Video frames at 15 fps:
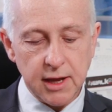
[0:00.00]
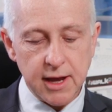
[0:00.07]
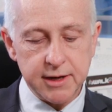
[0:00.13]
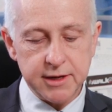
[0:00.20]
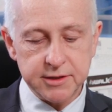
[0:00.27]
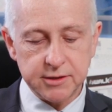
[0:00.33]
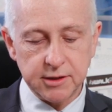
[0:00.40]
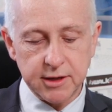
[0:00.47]

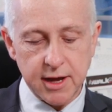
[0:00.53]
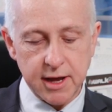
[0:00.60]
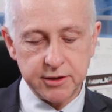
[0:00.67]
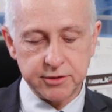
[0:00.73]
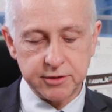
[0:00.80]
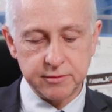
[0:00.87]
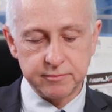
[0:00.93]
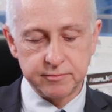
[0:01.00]

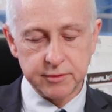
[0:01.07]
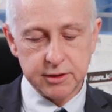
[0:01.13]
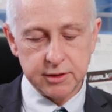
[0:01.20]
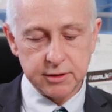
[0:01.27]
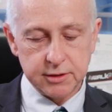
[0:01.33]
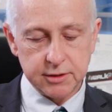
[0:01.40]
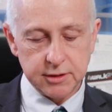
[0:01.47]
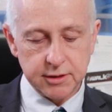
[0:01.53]
dislocation.
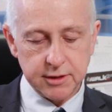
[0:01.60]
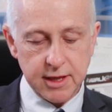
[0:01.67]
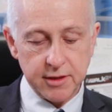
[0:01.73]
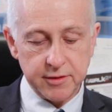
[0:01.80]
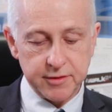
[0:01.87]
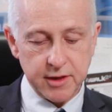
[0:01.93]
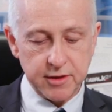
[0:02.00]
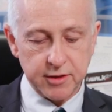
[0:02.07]
The other
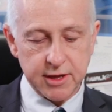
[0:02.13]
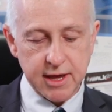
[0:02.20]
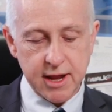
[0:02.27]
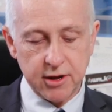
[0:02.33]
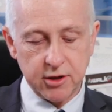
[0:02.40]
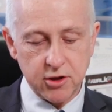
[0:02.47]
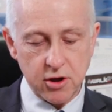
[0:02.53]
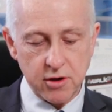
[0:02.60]
thing that can
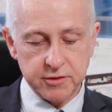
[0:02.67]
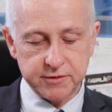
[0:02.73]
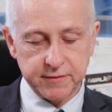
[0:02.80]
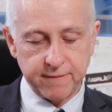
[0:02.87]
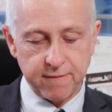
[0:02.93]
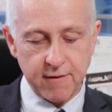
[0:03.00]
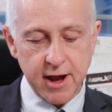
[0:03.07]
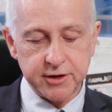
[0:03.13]
occur is a
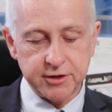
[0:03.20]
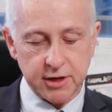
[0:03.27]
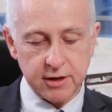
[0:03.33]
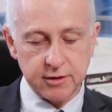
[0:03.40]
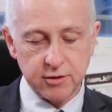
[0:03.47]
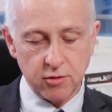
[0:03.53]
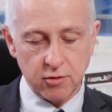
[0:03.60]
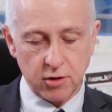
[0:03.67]
fracture
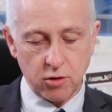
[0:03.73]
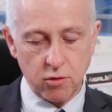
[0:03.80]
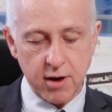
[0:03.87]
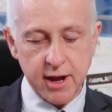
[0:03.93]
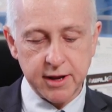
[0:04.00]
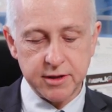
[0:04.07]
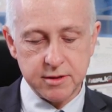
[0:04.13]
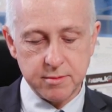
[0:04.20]
or a
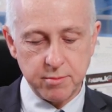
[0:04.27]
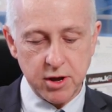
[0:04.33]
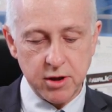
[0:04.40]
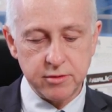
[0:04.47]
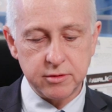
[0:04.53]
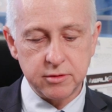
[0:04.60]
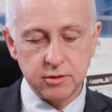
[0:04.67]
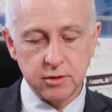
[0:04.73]
crack in the
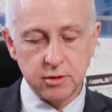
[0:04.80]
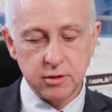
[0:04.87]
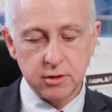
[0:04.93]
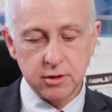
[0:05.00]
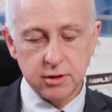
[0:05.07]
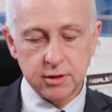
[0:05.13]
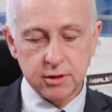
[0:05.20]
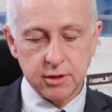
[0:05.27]
bone
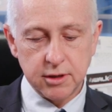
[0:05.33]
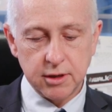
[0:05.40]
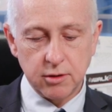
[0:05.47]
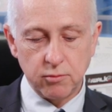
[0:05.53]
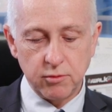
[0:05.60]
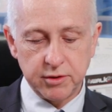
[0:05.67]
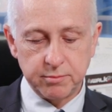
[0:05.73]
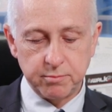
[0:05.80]

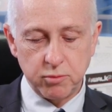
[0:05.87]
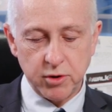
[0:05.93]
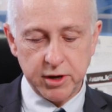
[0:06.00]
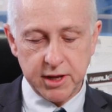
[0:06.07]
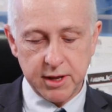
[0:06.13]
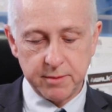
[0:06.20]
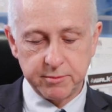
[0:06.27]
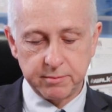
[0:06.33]
with putting
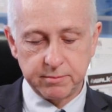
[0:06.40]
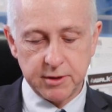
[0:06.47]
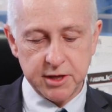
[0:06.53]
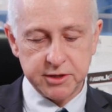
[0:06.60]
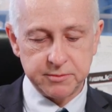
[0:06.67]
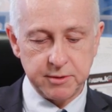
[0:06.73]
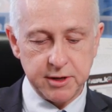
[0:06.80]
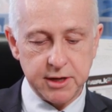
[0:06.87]
a hip
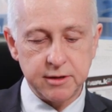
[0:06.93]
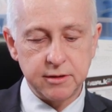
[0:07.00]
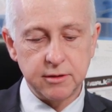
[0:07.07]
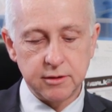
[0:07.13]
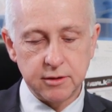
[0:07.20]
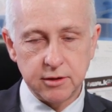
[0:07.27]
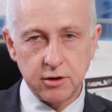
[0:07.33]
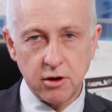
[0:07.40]
replacement in.
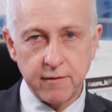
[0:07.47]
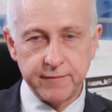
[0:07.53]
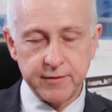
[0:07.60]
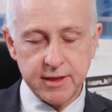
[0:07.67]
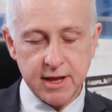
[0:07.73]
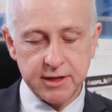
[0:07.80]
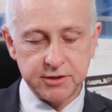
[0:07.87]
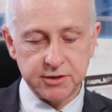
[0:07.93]
Often
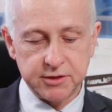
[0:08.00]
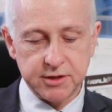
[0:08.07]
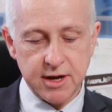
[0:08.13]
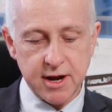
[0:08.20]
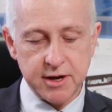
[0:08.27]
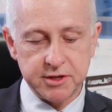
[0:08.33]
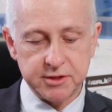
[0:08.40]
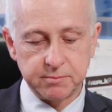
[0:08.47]
that's just an
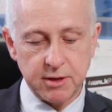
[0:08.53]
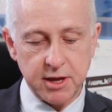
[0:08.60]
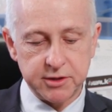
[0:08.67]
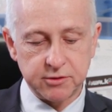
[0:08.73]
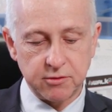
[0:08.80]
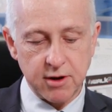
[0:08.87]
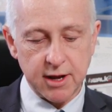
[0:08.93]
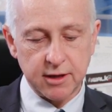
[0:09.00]

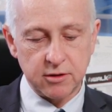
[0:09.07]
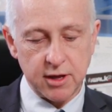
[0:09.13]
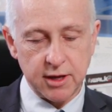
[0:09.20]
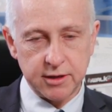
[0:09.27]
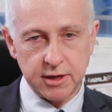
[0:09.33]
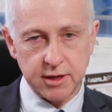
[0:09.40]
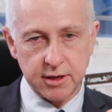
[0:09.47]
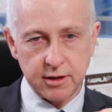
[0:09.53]
undisplaced crack
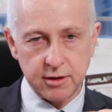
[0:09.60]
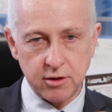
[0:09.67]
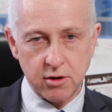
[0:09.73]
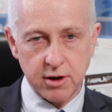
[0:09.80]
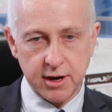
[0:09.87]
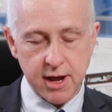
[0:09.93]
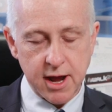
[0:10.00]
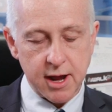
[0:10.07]
like
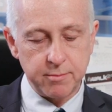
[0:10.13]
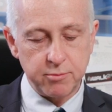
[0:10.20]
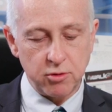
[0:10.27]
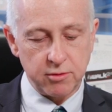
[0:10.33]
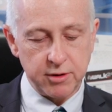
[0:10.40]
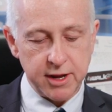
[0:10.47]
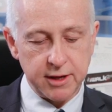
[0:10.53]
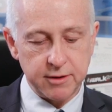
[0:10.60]
on a
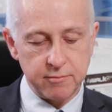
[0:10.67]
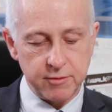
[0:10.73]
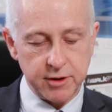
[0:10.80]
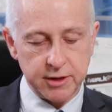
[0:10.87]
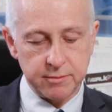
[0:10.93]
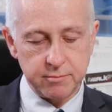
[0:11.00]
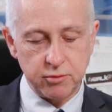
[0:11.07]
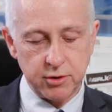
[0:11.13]
hard-boiled egg, and we
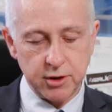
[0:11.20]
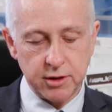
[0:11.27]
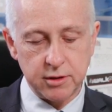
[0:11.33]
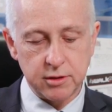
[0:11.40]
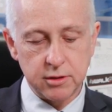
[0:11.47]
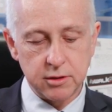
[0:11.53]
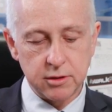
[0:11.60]
can put a